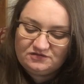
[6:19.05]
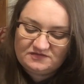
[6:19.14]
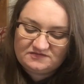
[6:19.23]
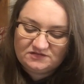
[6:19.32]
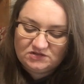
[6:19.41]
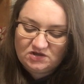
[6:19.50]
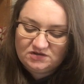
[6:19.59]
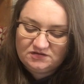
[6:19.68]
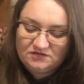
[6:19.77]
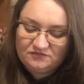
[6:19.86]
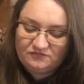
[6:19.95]
there's a lot
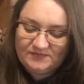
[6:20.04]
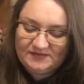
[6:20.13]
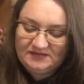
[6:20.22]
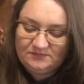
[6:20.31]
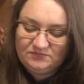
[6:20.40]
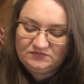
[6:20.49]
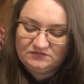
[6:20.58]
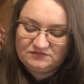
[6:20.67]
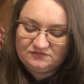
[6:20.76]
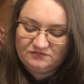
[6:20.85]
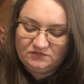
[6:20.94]
of really
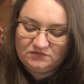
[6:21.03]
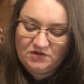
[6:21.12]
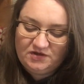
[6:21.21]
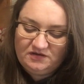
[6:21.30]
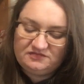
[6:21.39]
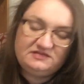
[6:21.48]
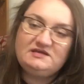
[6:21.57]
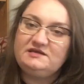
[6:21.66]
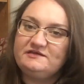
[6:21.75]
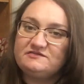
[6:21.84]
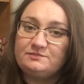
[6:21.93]
beautiful
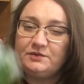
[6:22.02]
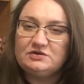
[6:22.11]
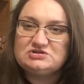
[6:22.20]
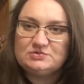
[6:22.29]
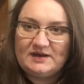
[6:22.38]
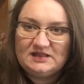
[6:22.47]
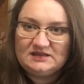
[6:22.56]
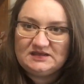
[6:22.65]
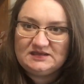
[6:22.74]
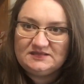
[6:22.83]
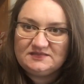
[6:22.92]
earthy
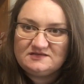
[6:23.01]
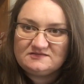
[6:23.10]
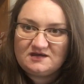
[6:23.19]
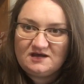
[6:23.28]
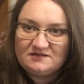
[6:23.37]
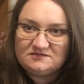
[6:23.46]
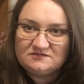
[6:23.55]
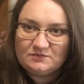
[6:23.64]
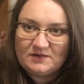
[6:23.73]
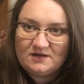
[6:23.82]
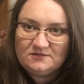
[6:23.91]
spirituality in these cards as
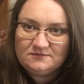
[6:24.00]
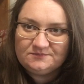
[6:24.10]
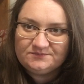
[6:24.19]
well,